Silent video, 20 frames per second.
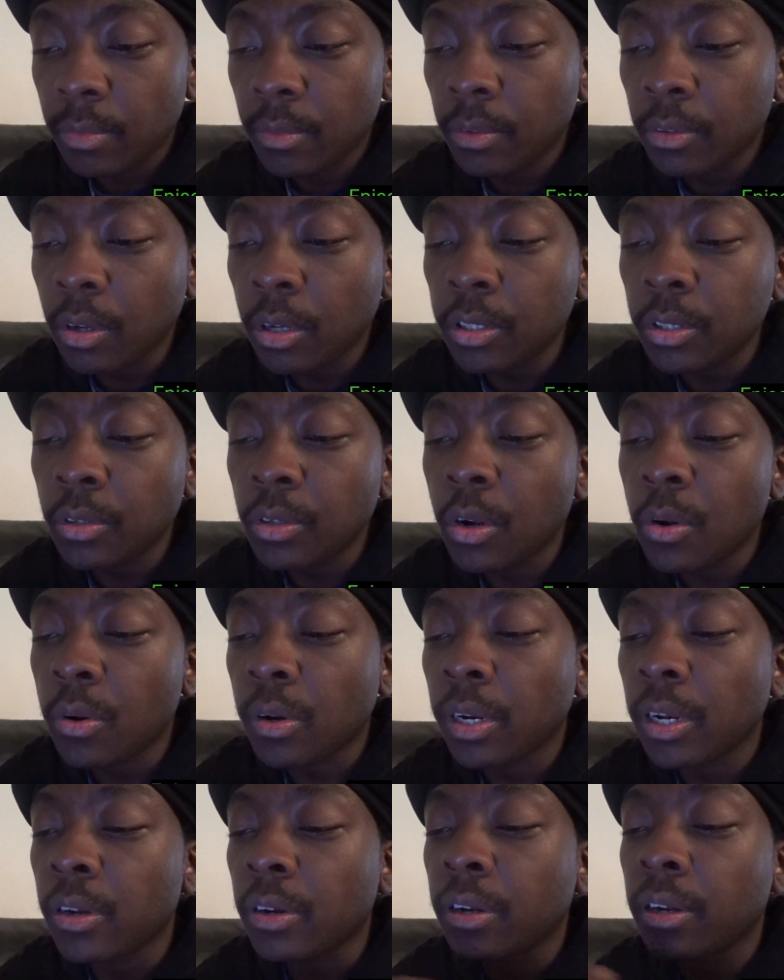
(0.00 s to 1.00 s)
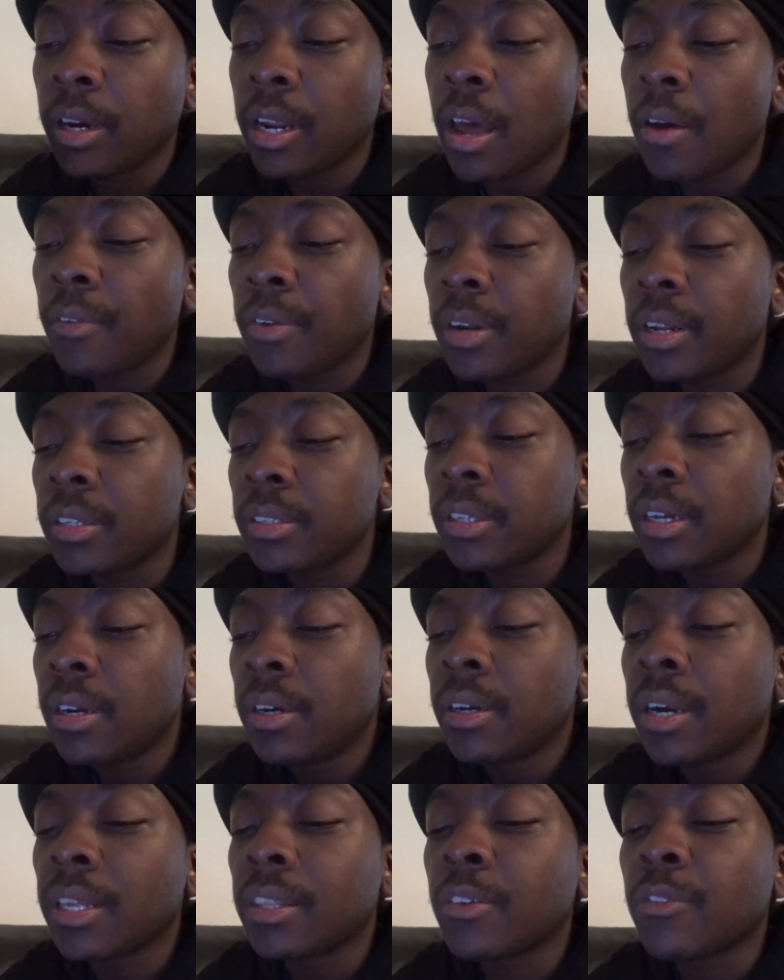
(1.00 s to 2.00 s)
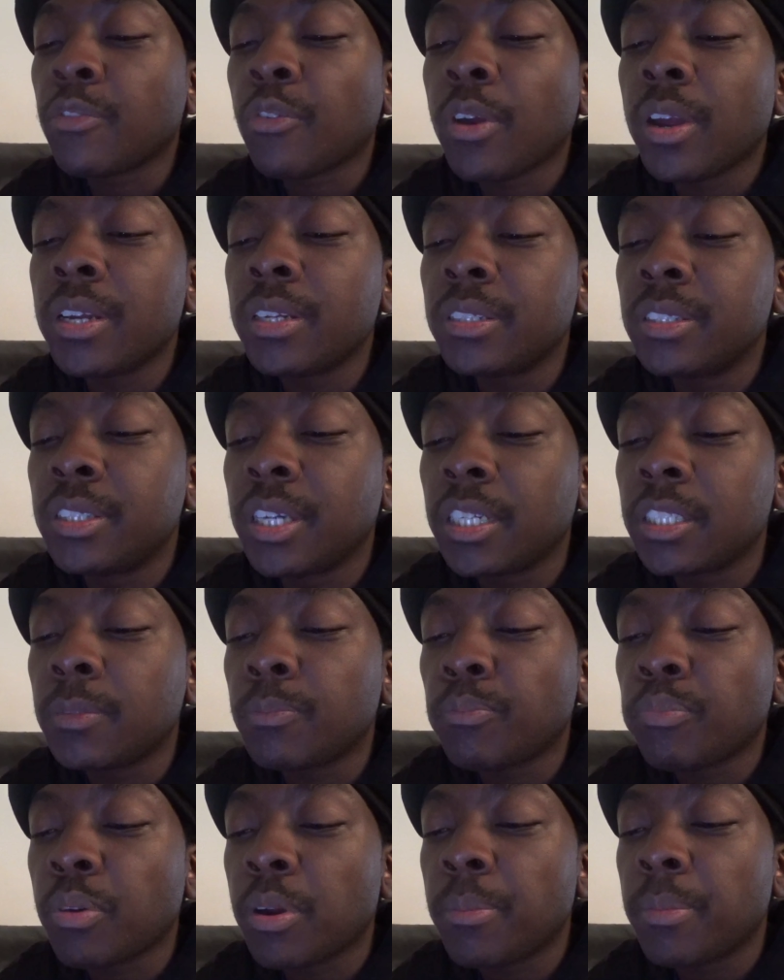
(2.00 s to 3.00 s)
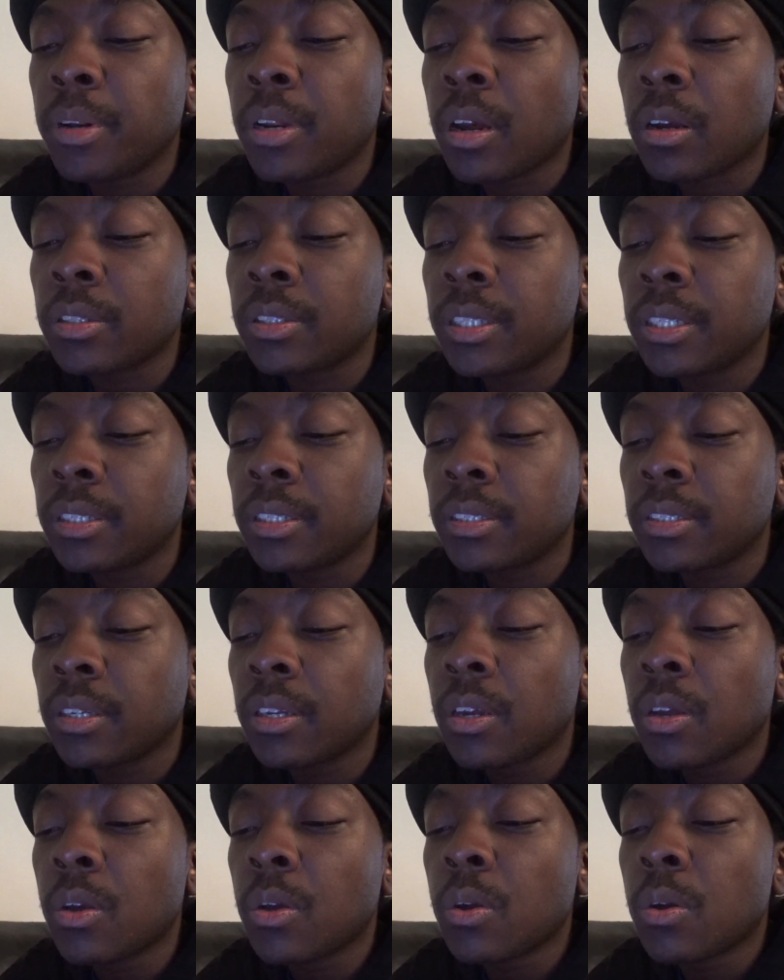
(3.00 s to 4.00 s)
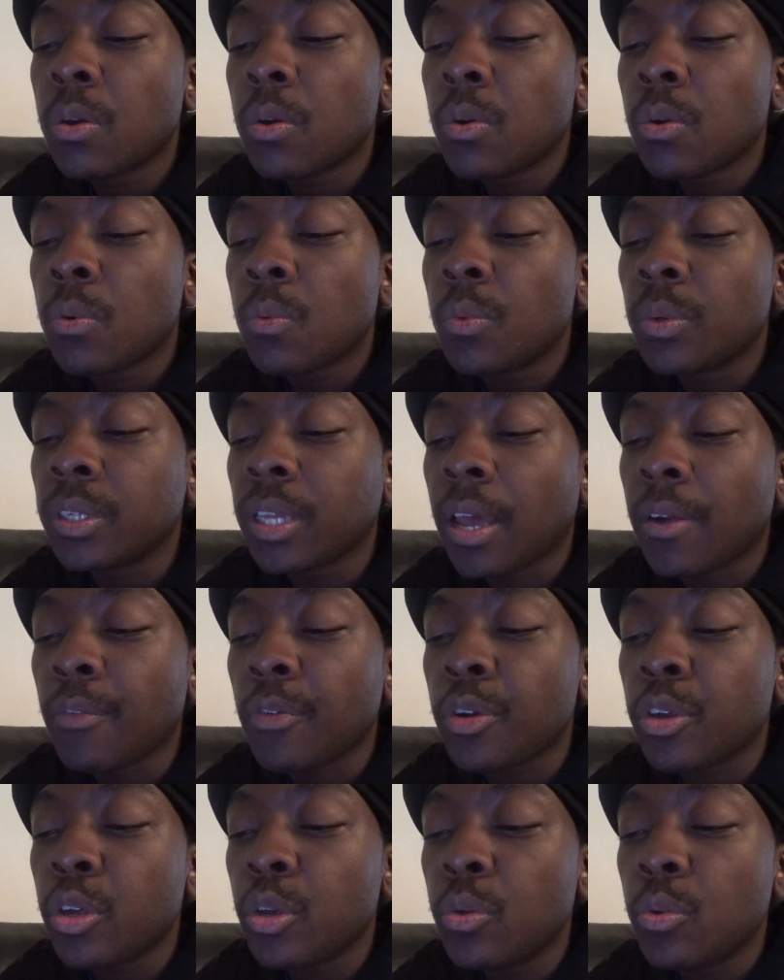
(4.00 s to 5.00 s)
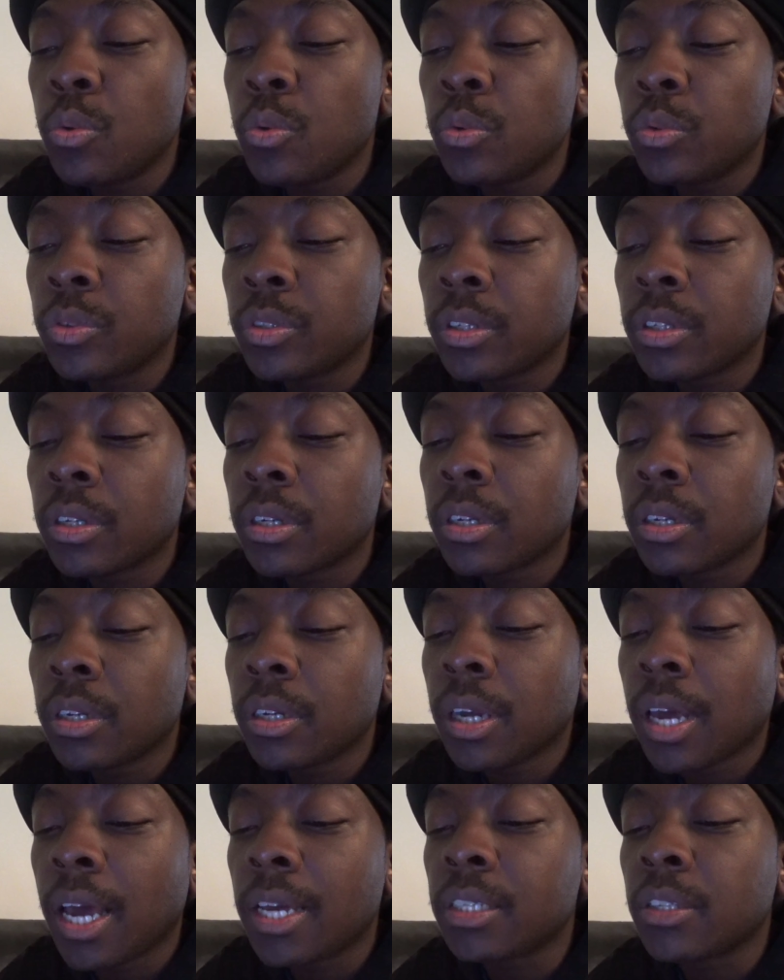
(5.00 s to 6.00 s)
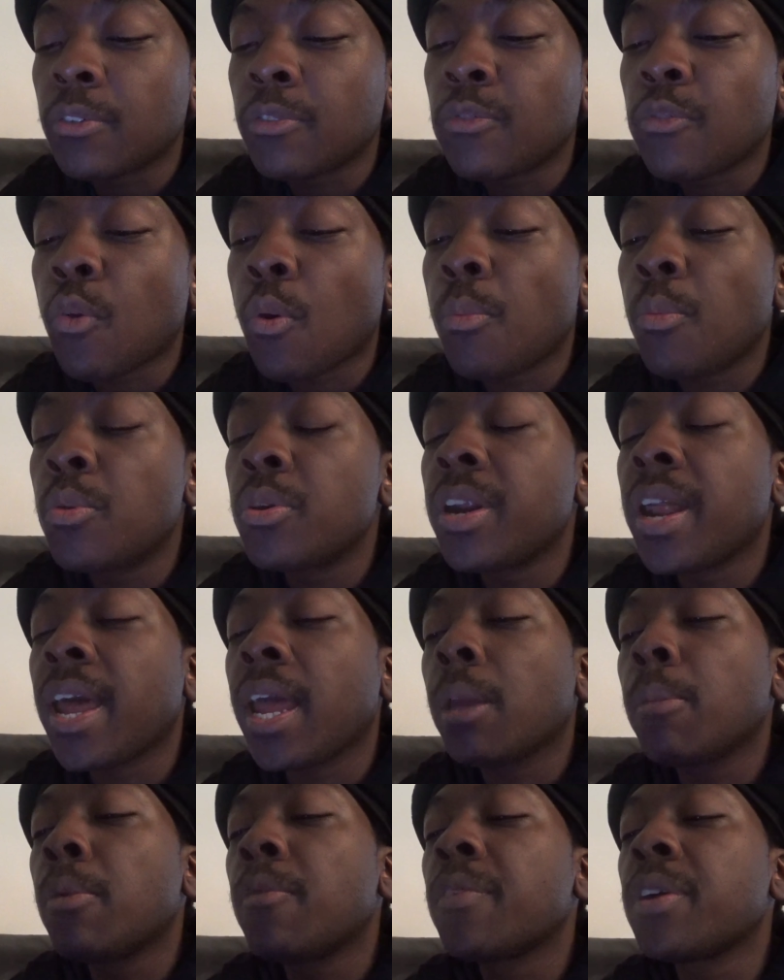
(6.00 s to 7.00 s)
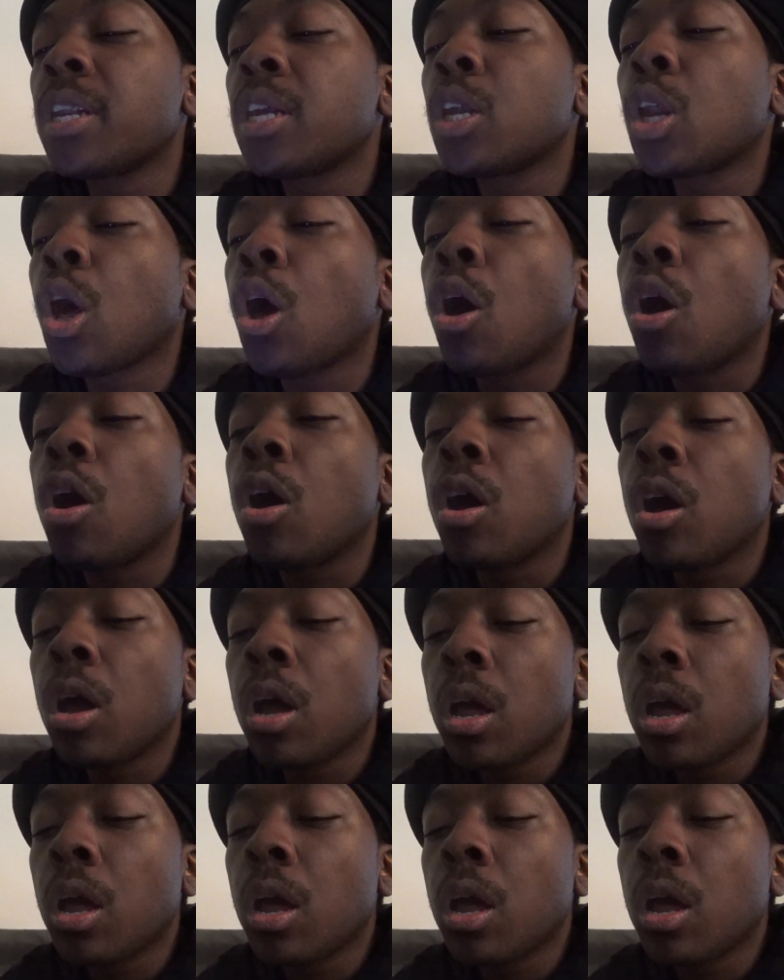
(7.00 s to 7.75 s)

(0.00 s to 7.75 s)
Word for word: There's also no clear-cut evidence that the phrase "just prima noctis" was ever used as the formal name of any law.